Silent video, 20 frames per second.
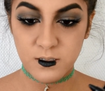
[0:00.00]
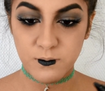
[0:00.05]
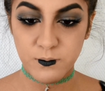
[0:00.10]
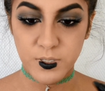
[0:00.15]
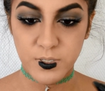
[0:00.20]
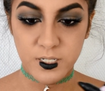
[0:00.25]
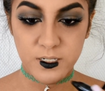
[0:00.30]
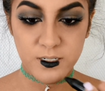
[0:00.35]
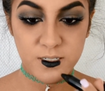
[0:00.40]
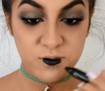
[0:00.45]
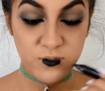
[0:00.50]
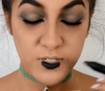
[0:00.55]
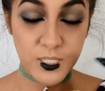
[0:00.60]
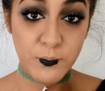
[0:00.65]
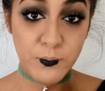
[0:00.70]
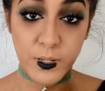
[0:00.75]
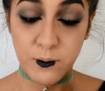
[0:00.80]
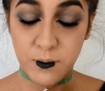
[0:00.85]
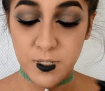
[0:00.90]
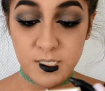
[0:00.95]
but it's really
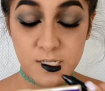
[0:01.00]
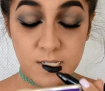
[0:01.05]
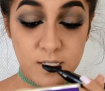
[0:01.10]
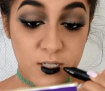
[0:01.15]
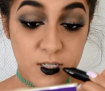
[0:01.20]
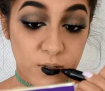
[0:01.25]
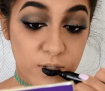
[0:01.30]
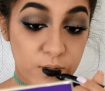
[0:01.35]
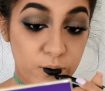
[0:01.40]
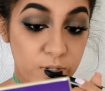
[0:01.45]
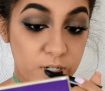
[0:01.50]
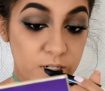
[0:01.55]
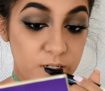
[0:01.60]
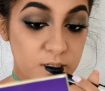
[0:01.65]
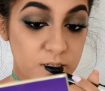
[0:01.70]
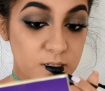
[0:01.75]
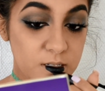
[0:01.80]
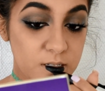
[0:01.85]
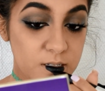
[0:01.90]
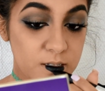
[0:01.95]
pigmented, so it
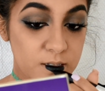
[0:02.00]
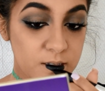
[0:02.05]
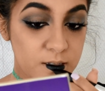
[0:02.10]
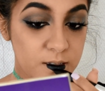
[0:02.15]
works.